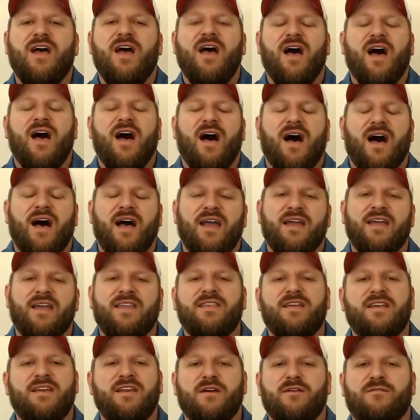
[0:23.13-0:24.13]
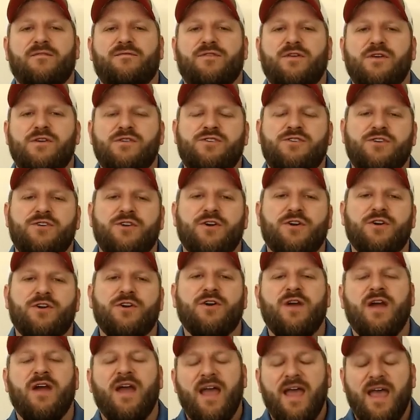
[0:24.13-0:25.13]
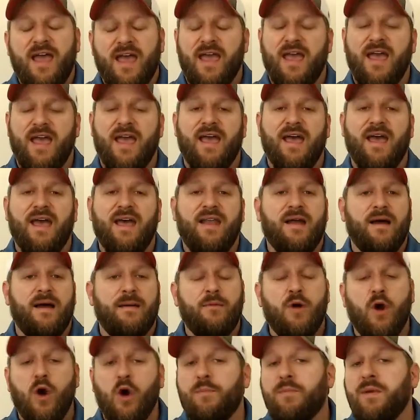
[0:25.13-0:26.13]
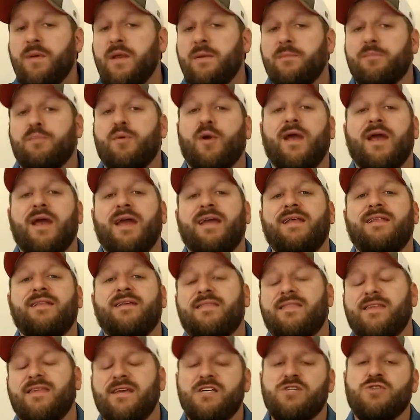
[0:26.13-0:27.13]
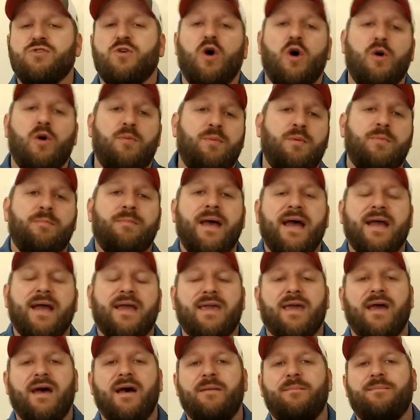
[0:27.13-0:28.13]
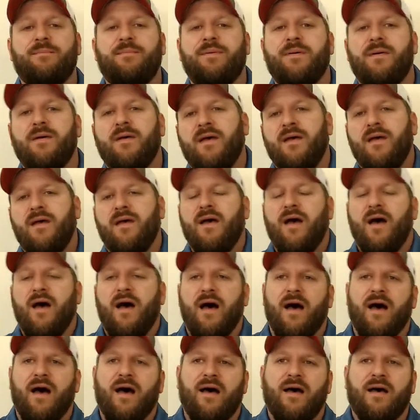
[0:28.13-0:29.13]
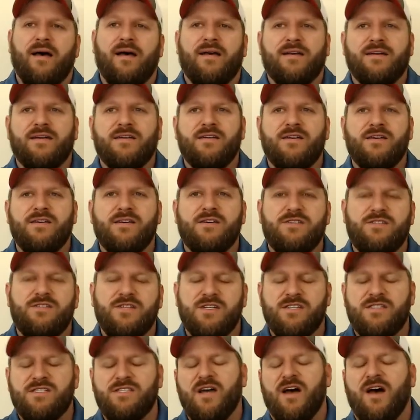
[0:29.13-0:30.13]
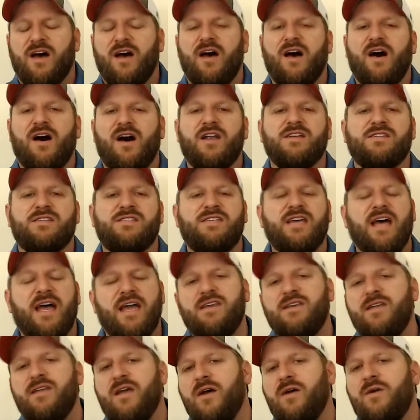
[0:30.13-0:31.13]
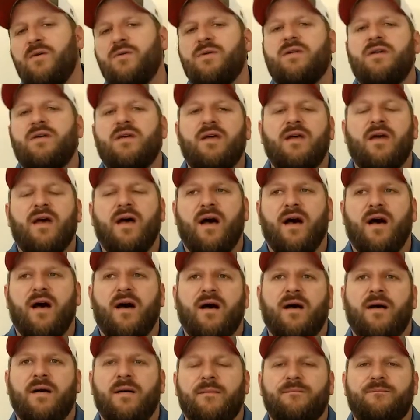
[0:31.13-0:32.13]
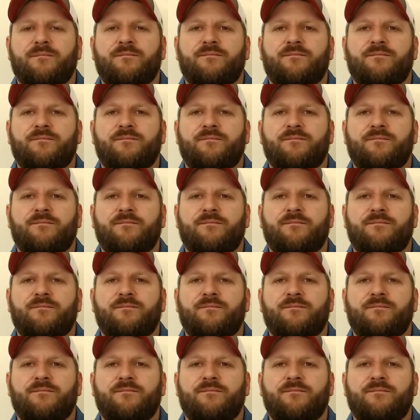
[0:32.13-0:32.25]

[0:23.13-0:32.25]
uh, in the near future. And I'm hoping and praying that things will open back up. Uh, just uh, on a side note, um,